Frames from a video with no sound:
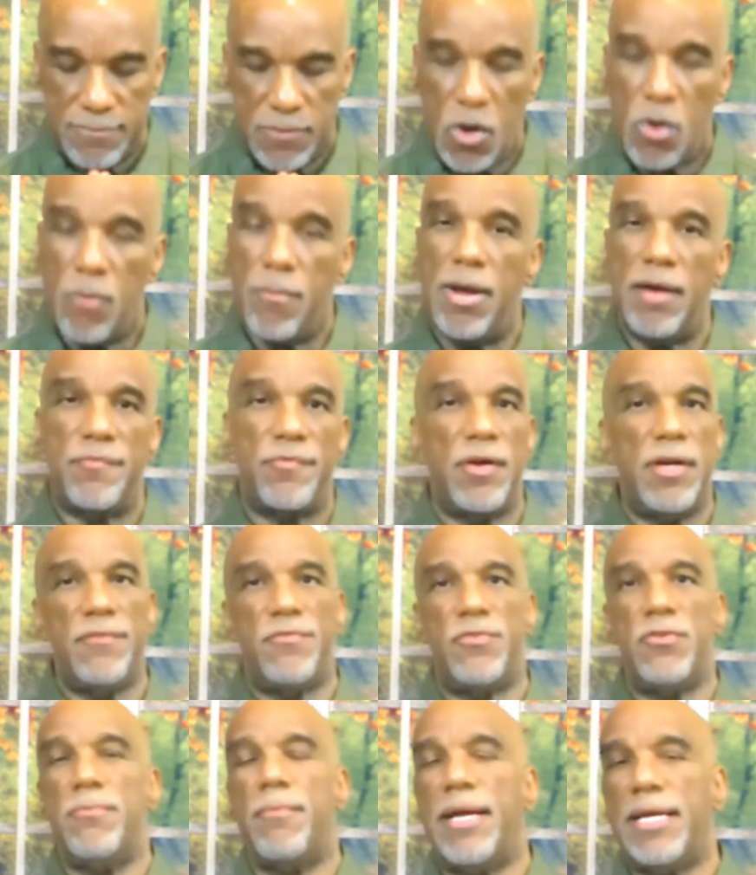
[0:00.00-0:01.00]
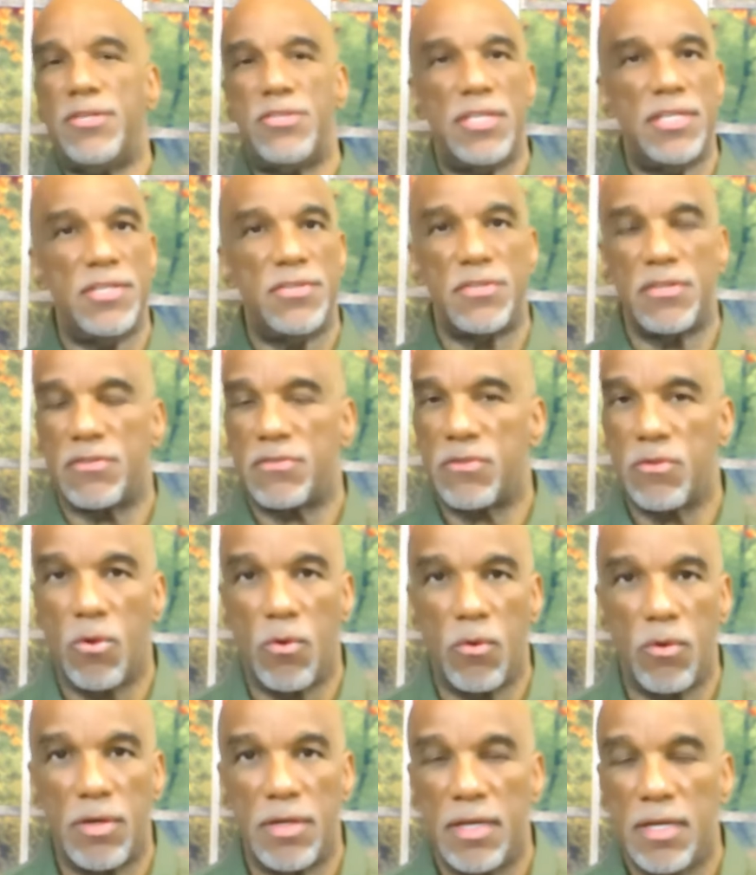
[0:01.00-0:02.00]
Well, my friend, if you make Jesus
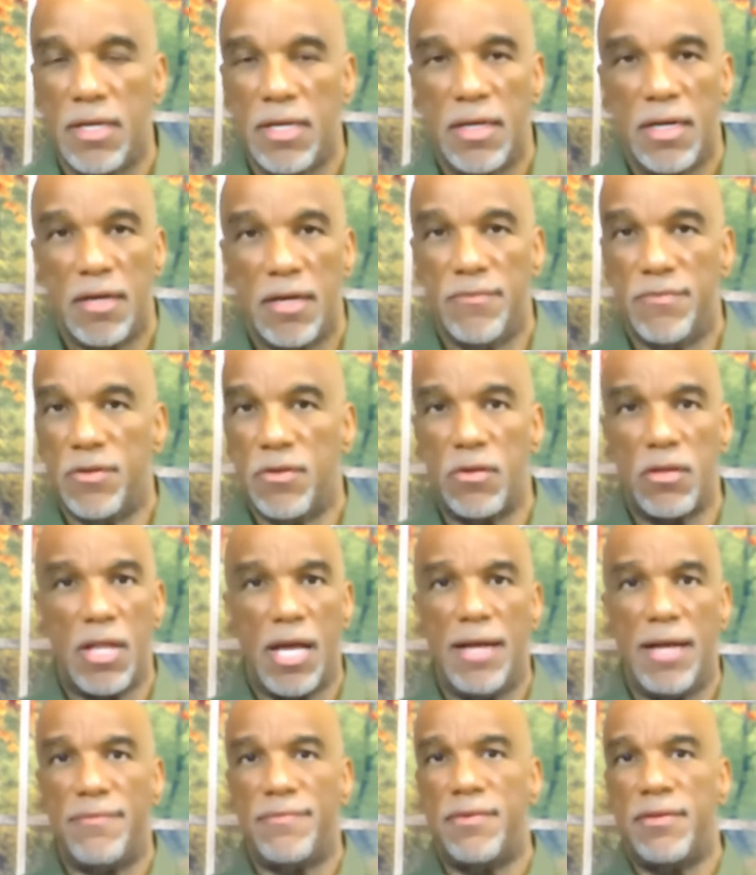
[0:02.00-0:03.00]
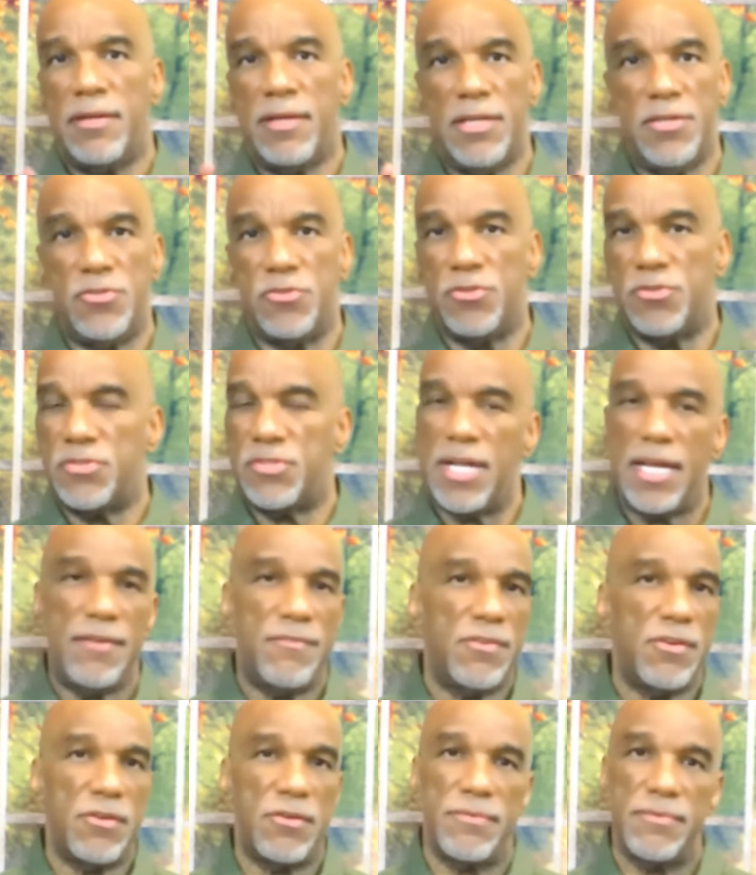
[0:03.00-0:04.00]
Lord of your life, he's your
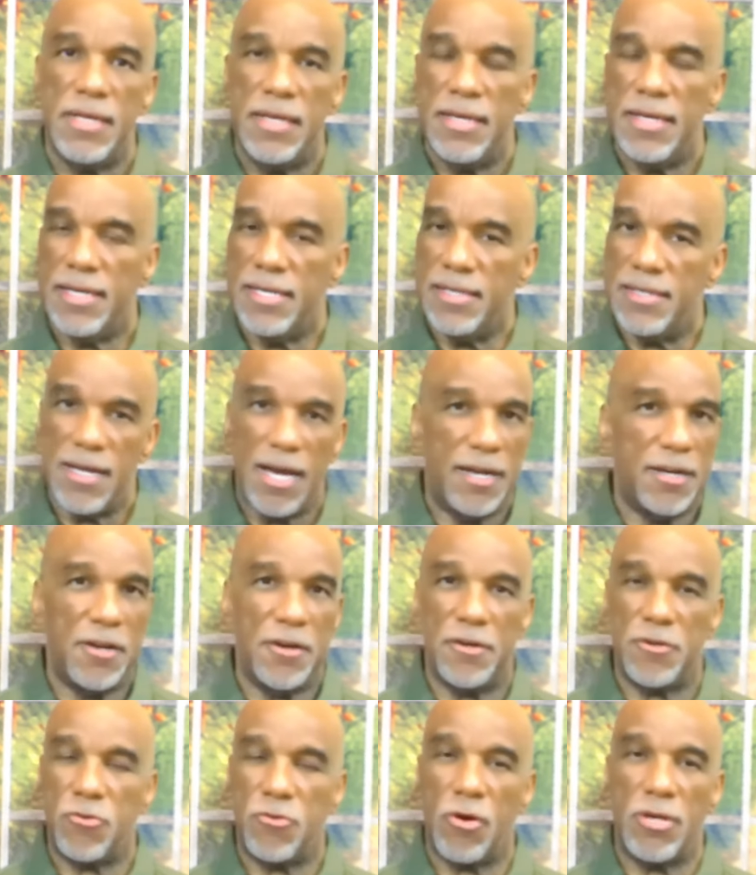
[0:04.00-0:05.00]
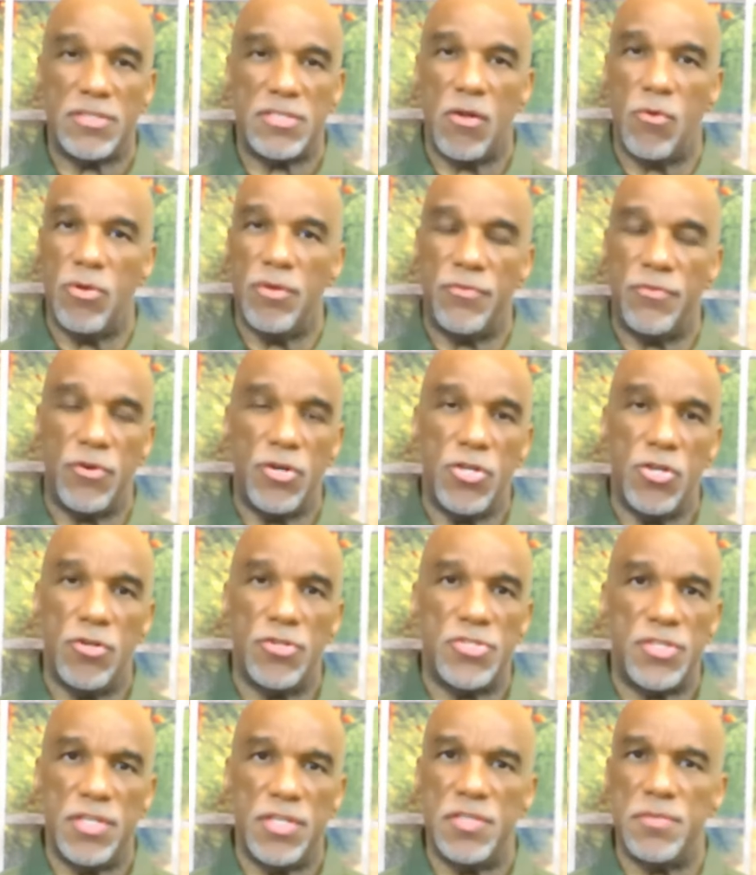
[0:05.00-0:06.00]
Savior. He died on the cross not only for
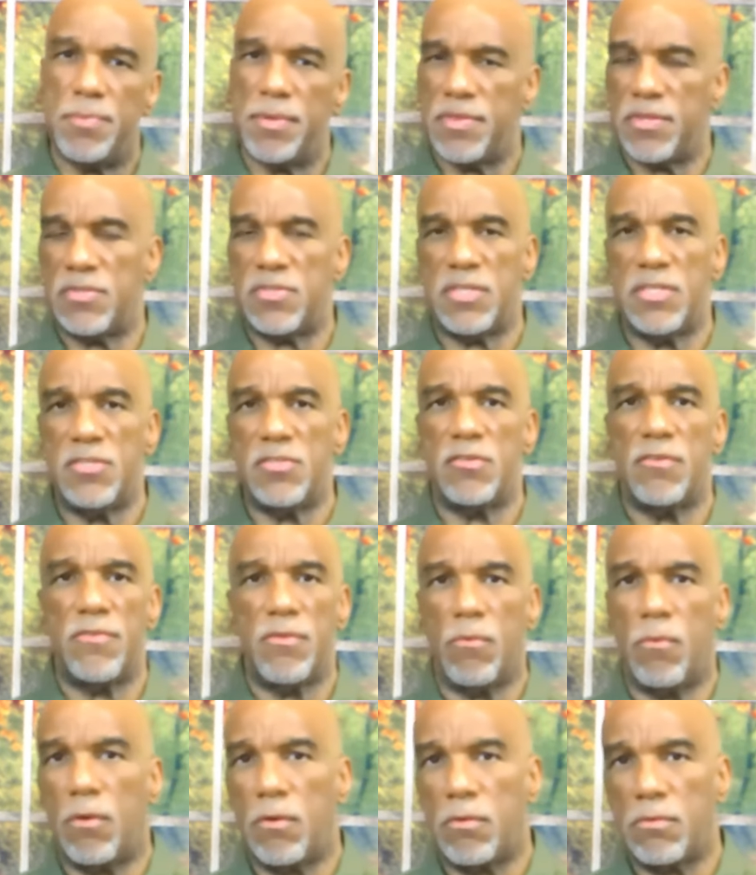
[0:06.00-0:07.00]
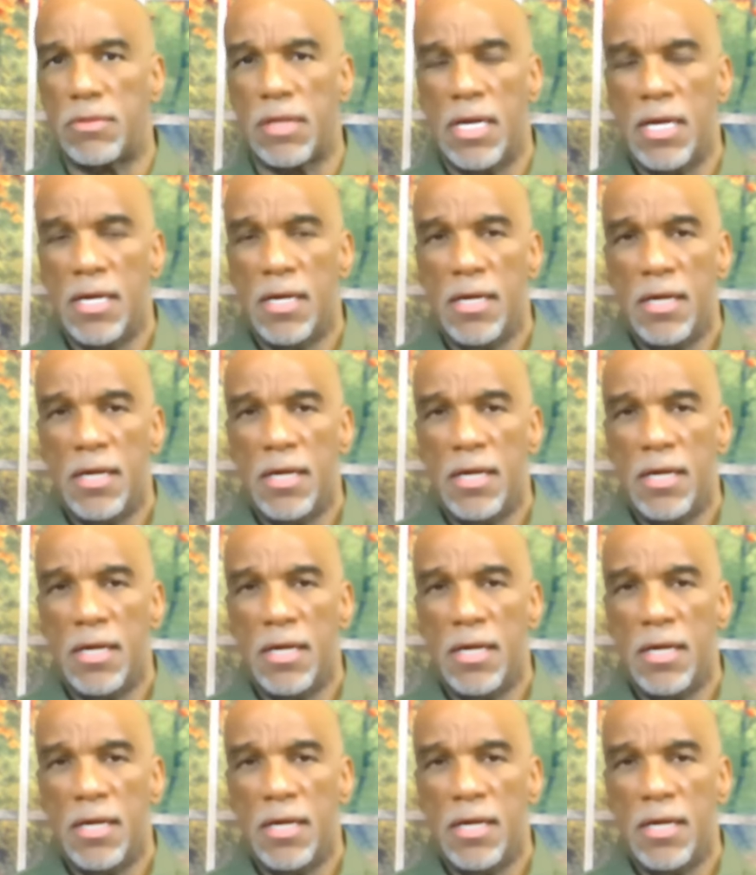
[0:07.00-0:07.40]
your sins, but the sins of the world.